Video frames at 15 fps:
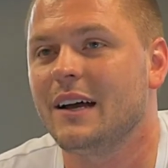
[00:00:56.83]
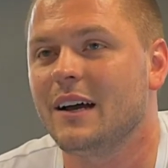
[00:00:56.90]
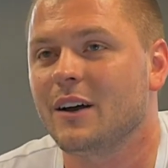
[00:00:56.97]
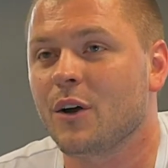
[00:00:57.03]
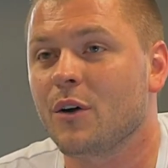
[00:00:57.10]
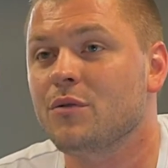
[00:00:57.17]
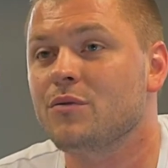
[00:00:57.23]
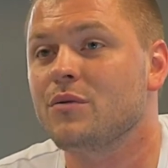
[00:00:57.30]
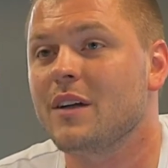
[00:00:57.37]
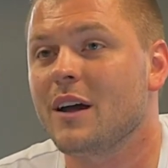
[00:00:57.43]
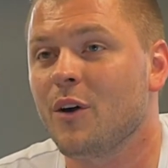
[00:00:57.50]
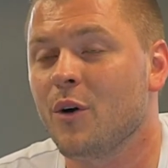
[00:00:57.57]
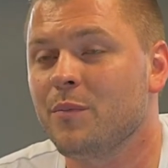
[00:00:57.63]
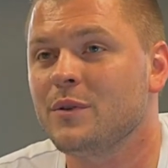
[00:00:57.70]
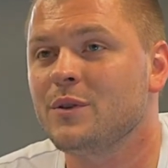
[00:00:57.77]
go through
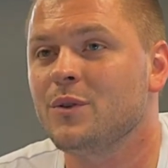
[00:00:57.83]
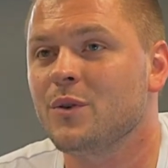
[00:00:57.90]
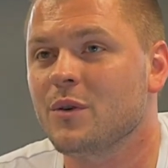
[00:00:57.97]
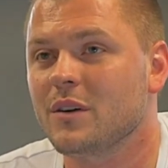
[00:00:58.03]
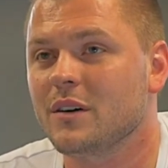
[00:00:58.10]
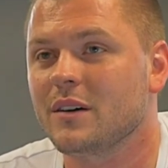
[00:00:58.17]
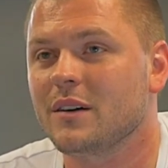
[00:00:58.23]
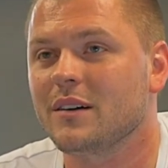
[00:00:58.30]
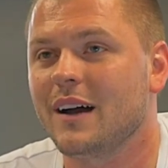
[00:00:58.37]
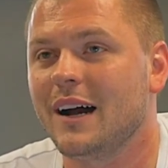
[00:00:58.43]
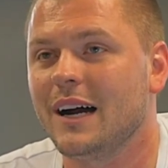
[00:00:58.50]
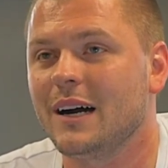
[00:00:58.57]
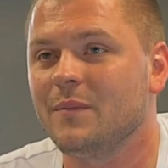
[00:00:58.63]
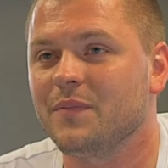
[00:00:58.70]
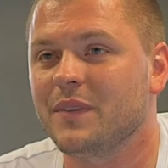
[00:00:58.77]
that open door.
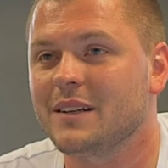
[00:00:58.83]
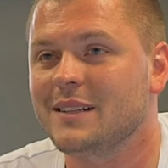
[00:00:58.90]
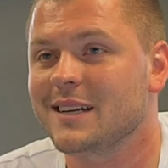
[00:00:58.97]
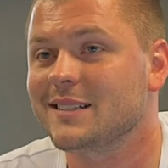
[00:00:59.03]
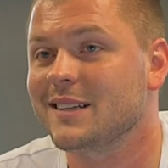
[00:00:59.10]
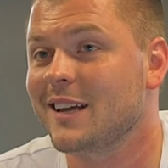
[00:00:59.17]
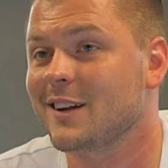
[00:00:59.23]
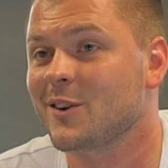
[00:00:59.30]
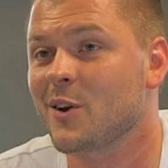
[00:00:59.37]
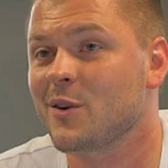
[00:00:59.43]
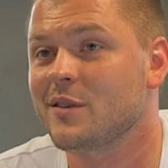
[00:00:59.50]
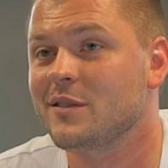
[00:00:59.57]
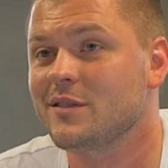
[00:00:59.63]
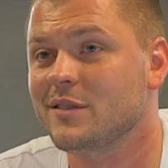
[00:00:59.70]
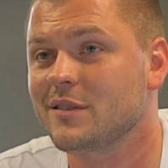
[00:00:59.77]
Um, it takes a lot of
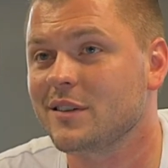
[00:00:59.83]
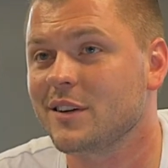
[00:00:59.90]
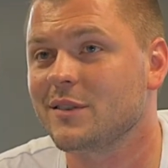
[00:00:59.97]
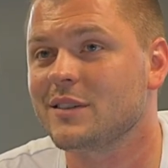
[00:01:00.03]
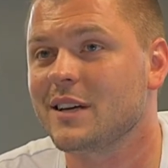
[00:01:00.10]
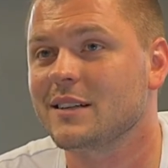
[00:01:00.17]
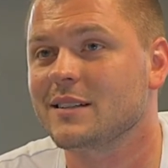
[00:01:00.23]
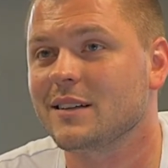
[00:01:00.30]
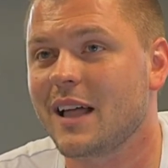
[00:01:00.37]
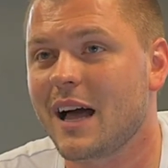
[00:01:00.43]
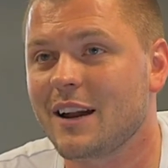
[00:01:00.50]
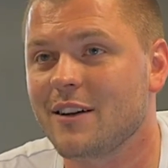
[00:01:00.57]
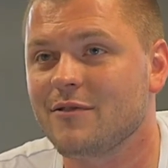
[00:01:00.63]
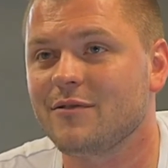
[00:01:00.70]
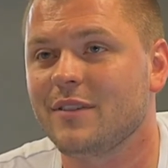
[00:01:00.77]
courage, you know, it takes a
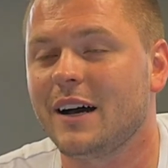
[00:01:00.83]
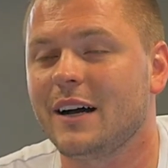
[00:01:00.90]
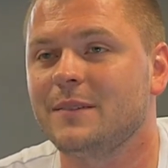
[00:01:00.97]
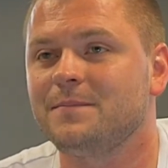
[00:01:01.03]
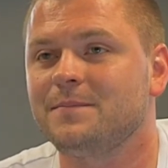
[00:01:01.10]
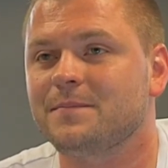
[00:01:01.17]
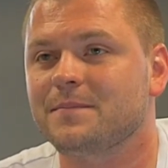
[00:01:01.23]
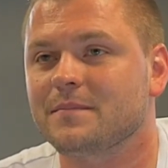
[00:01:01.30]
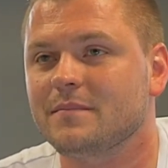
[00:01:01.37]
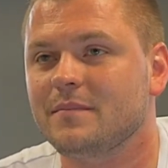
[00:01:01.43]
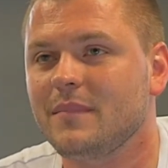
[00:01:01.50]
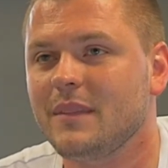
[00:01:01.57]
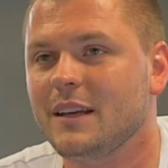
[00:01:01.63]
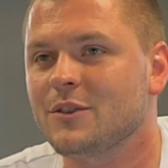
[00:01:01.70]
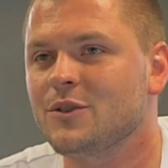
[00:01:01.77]
lot of um,
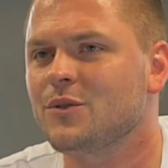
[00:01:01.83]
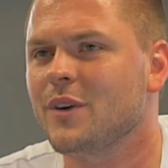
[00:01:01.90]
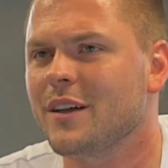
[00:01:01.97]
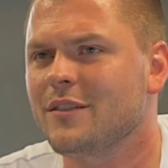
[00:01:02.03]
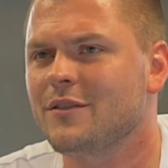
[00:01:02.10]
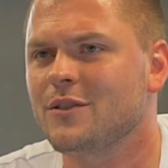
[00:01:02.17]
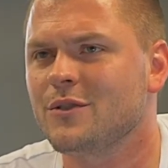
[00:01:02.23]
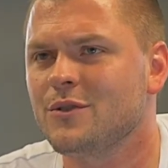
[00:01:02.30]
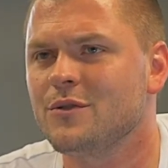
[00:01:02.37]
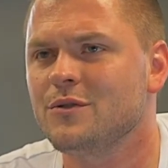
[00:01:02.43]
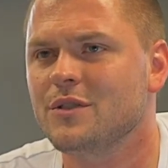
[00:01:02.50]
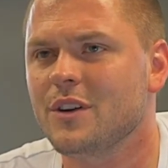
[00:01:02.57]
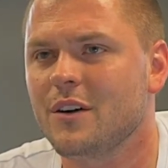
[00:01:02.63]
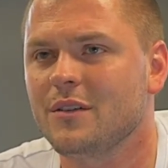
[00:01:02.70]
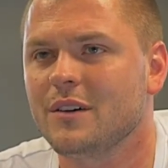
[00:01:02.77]
strength to do
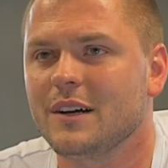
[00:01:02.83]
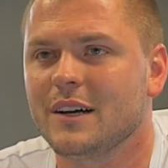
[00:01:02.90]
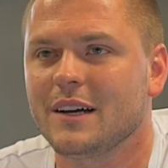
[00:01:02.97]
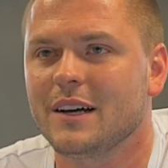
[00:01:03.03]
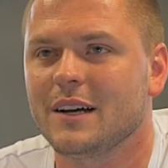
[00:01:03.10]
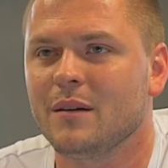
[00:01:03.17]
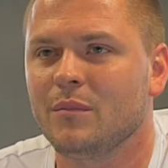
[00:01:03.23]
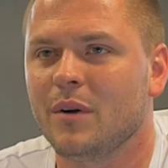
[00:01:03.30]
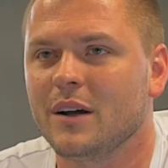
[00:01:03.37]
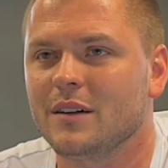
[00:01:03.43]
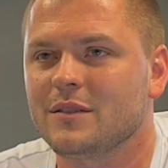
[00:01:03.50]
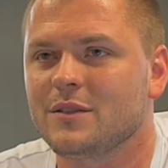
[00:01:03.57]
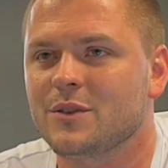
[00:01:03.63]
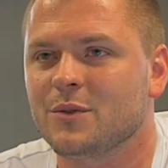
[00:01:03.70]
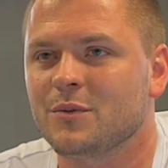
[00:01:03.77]
so. But to